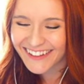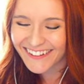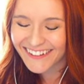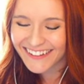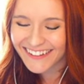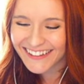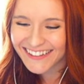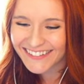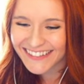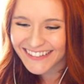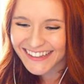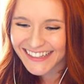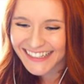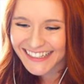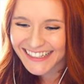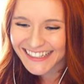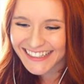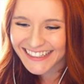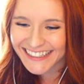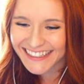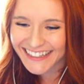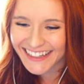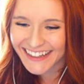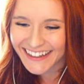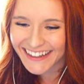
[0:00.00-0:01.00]
all of
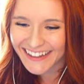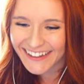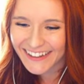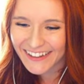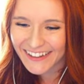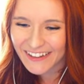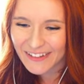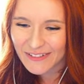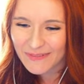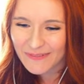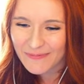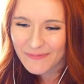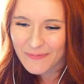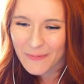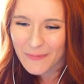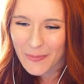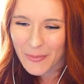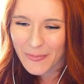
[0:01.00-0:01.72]
the, um,